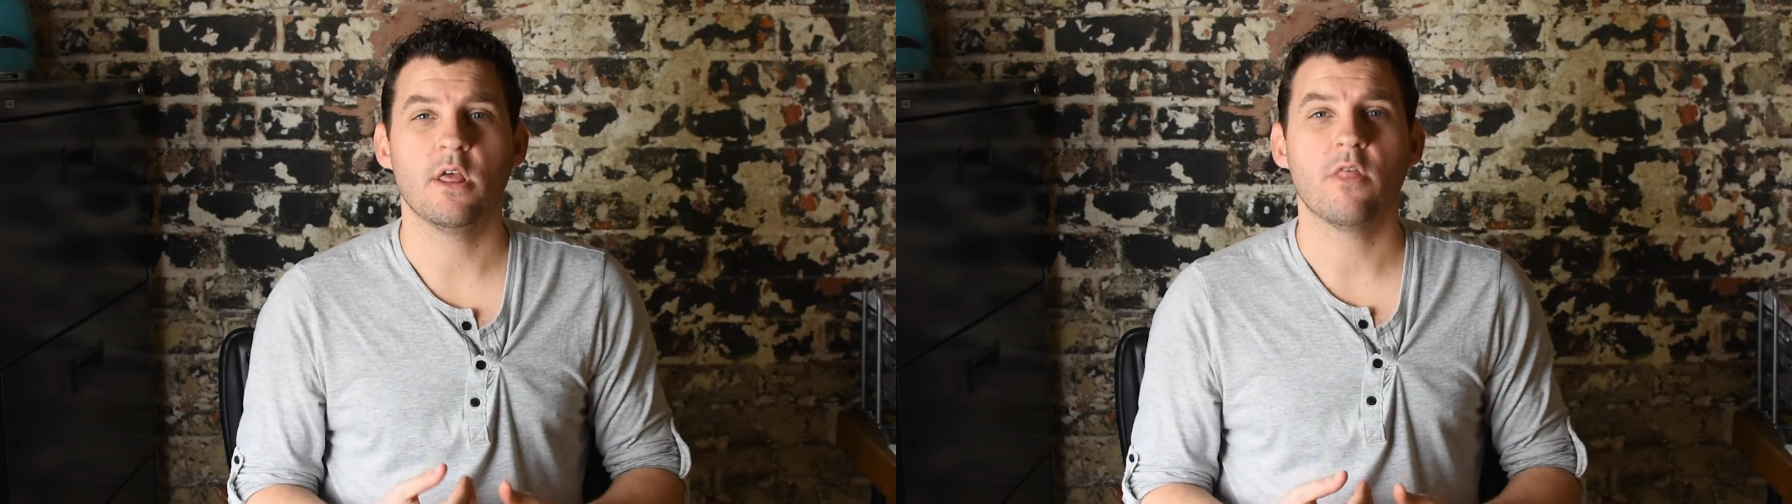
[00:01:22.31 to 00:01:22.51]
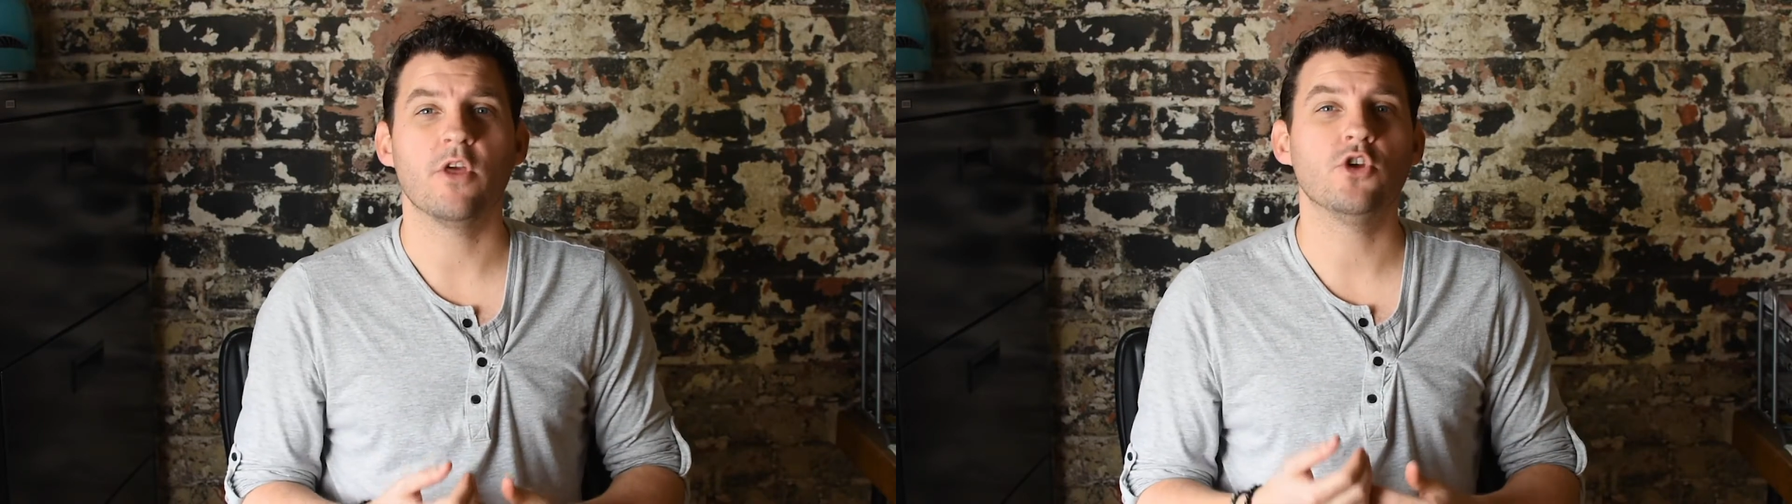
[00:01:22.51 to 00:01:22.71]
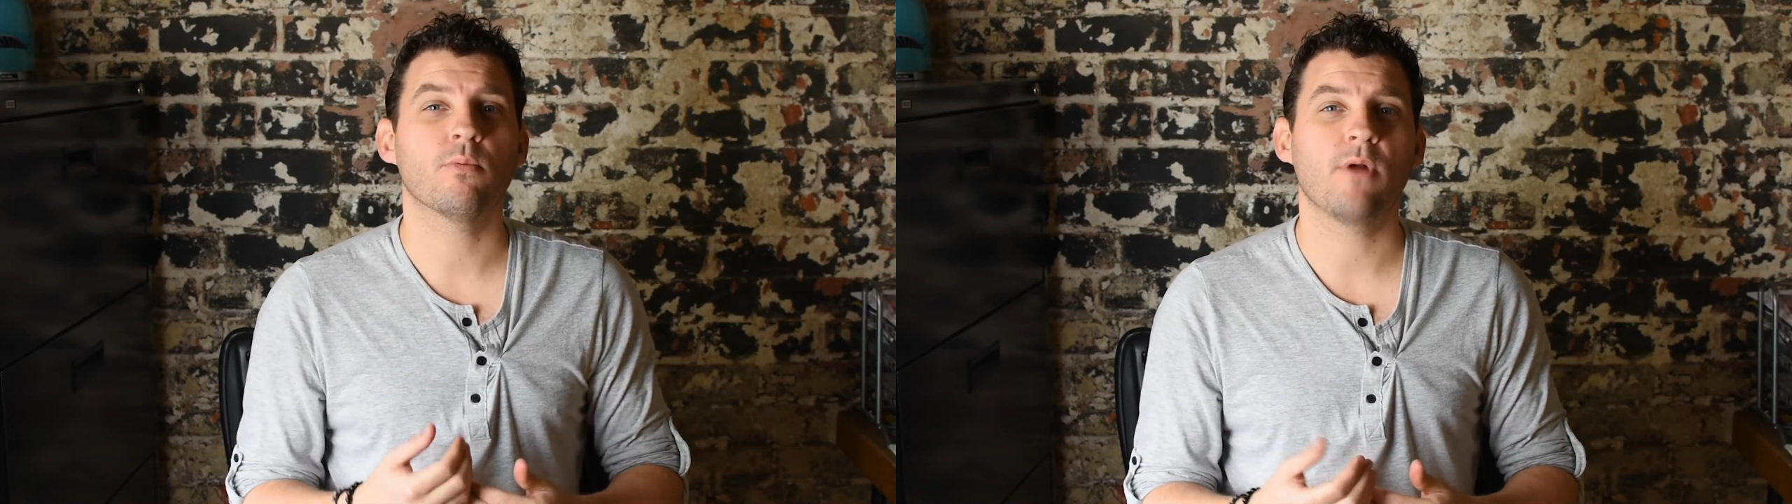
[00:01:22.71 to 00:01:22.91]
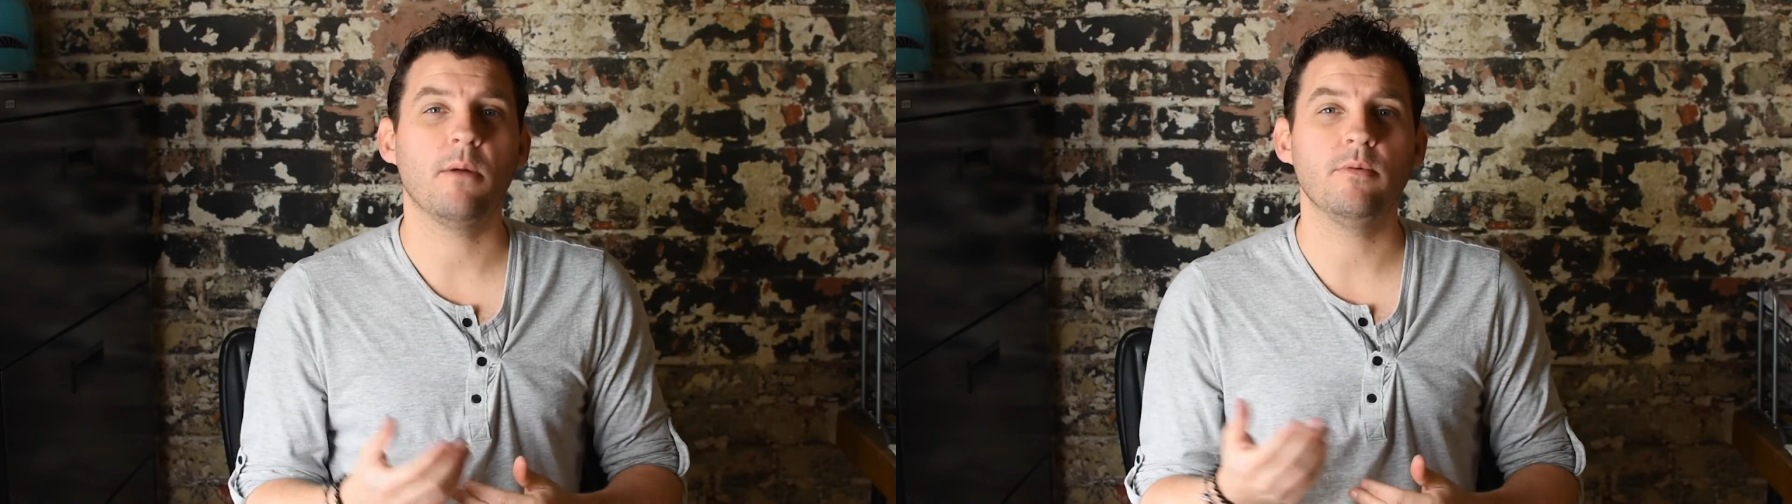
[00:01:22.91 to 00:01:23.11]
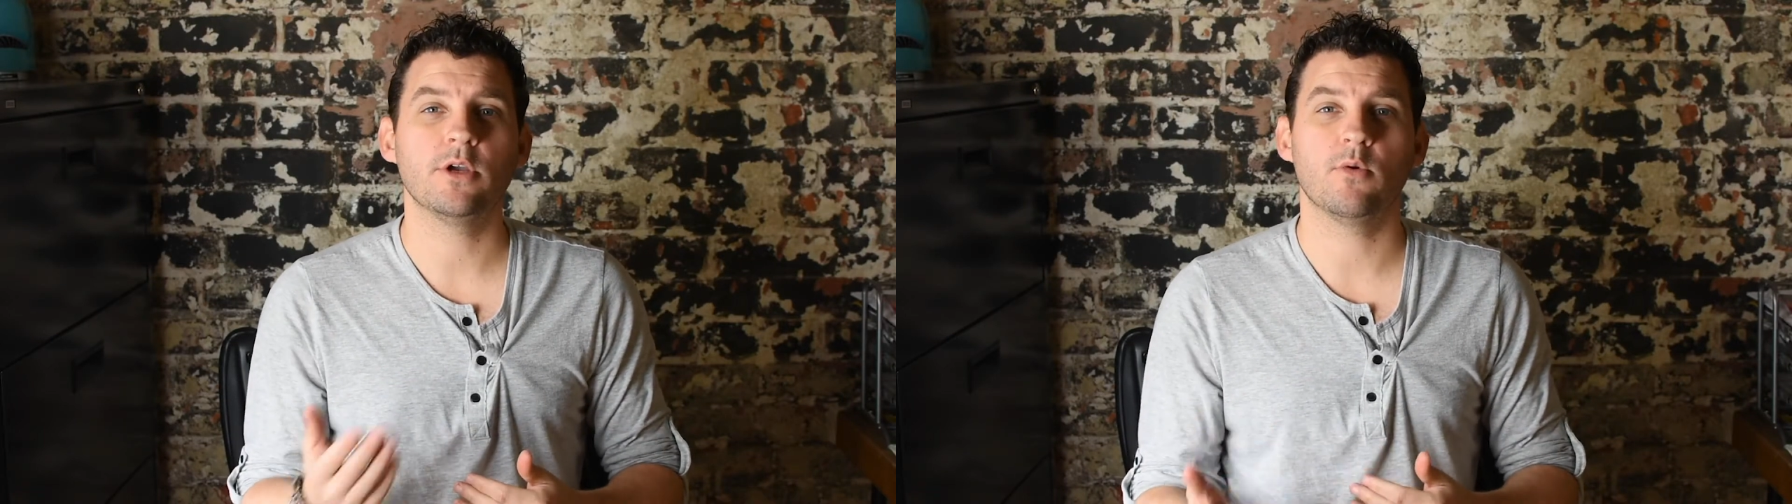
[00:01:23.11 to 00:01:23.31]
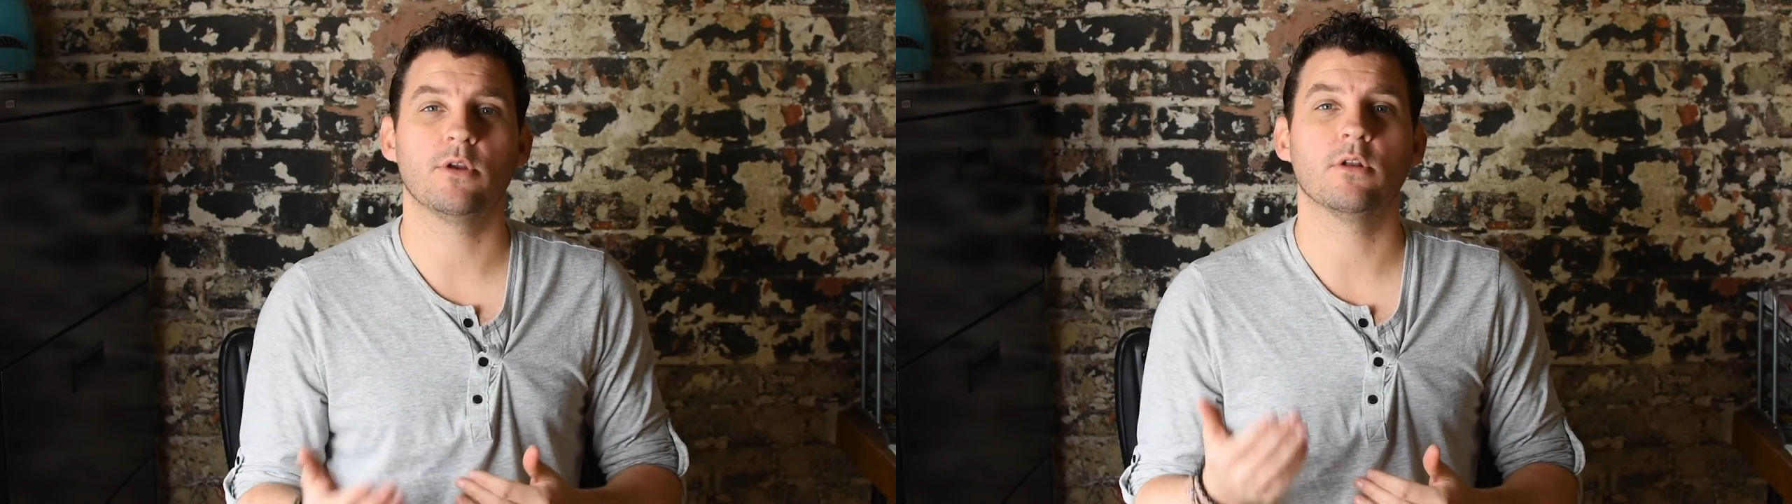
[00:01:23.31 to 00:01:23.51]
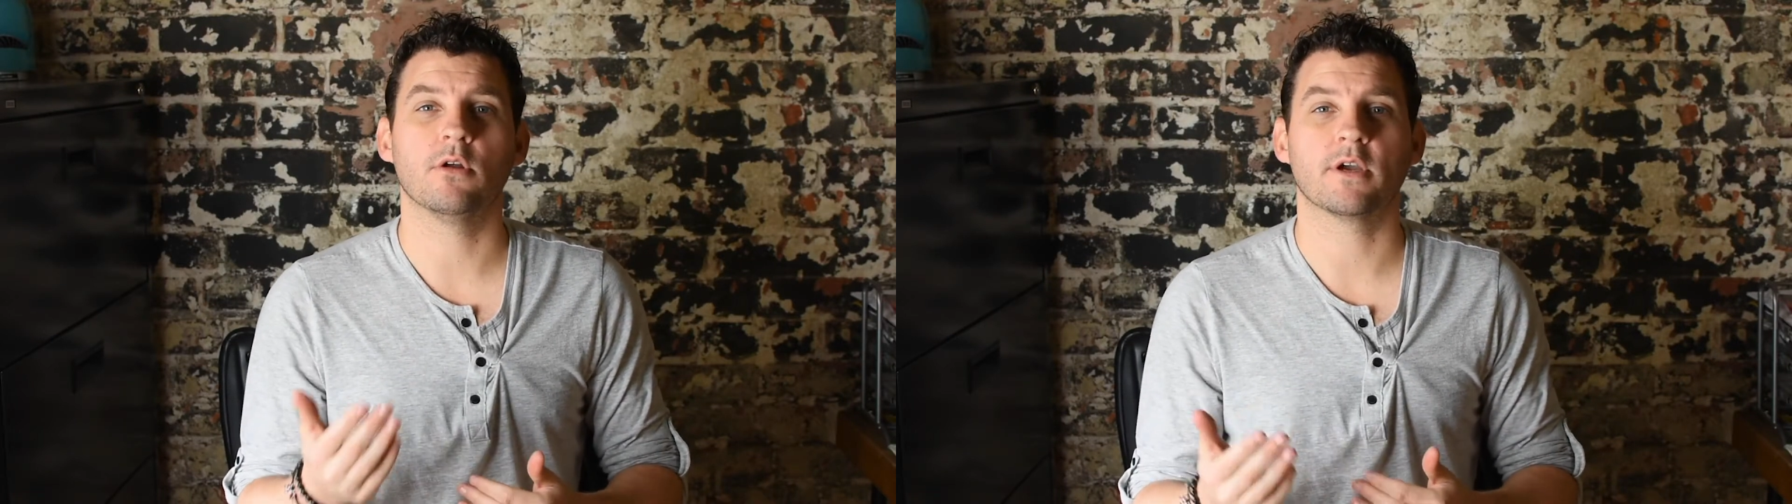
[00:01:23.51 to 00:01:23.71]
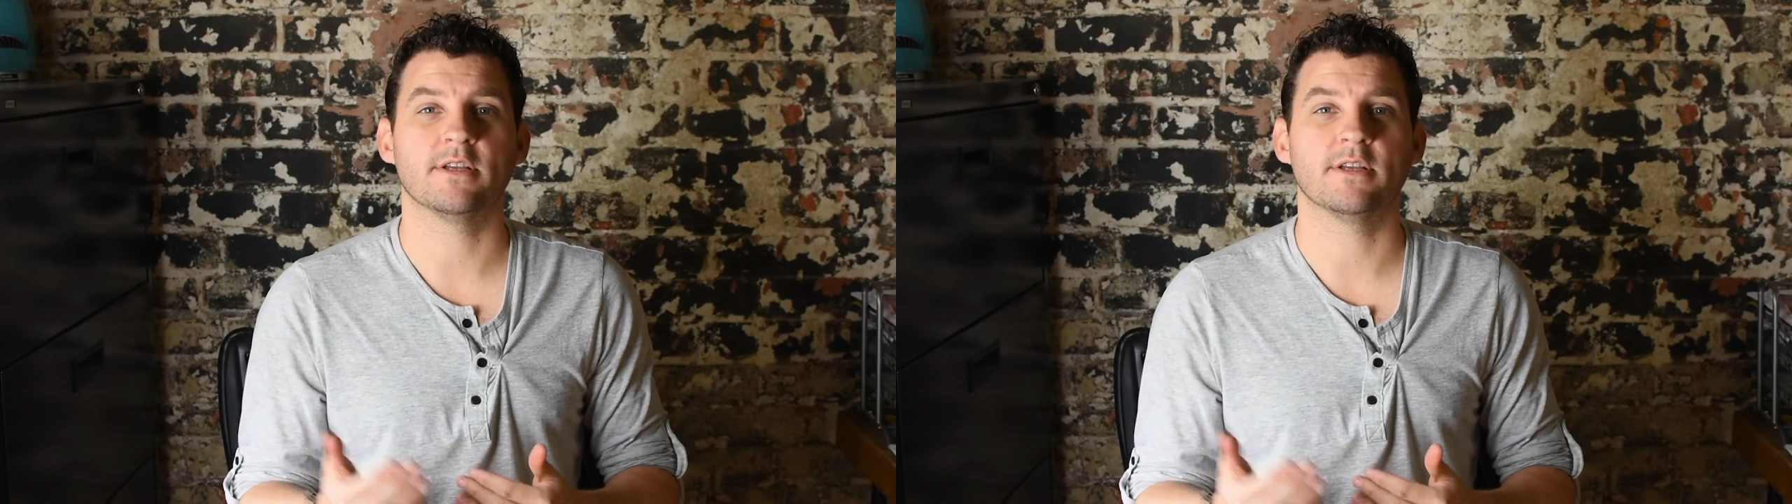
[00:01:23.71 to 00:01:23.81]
then you're probably going to look at